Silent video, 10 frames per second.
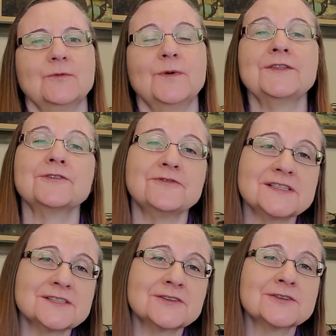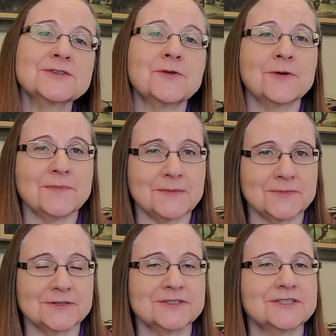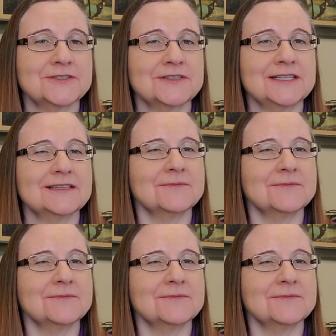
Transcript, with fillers: whether visitors or members should get